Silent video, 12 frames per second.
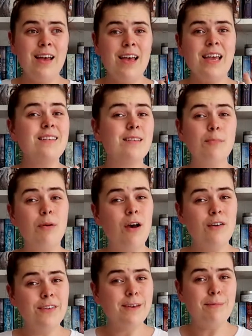he's the
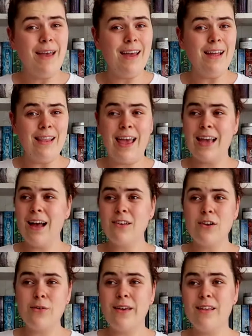perfect man. Like, I
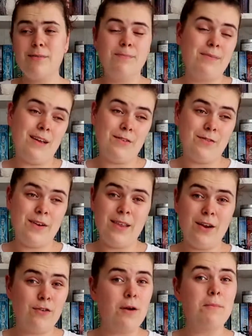know he's a
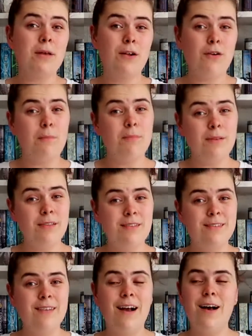really grumpy grump at the
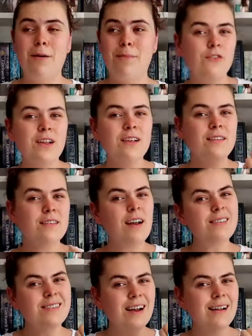start. You really
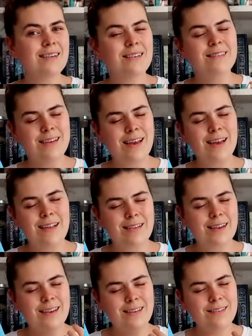start to understand
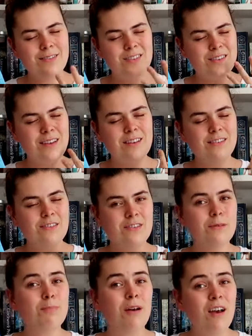that he's just
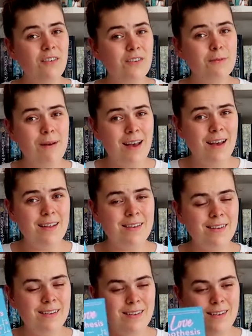the perfect
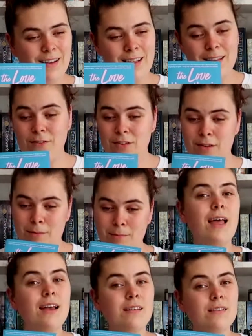man. I love him.
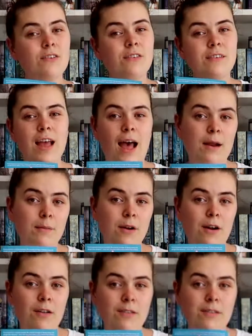Like, seriously, Adam
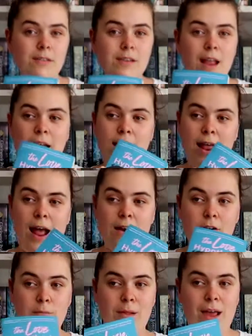Carlson and
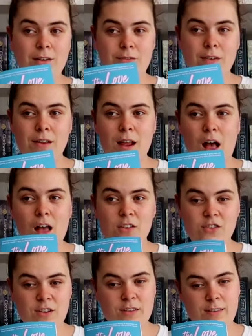Aaron Blackford are
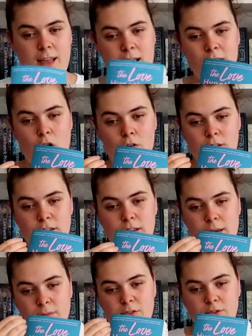just like on the
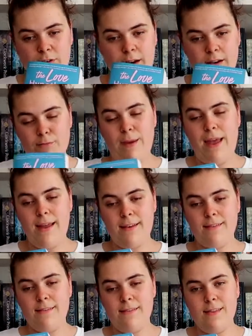same strand of
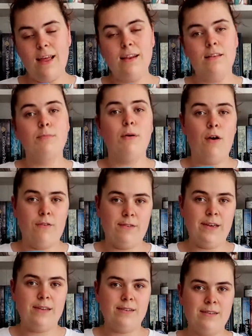man. That is
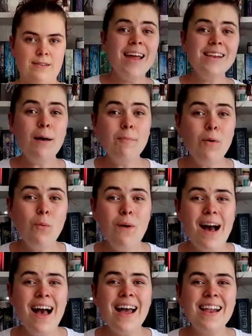perfect. And number
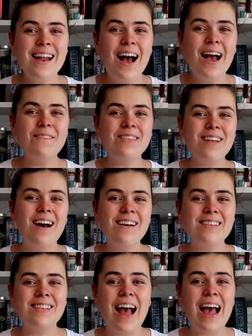one, I'm
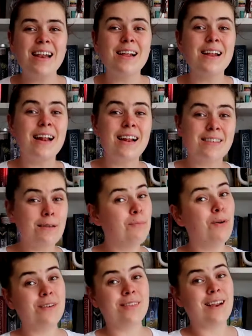so excited, and it's a
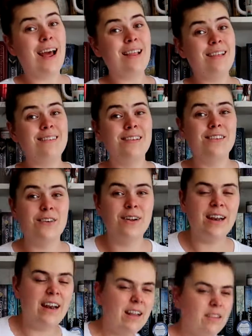book that I listened to, and it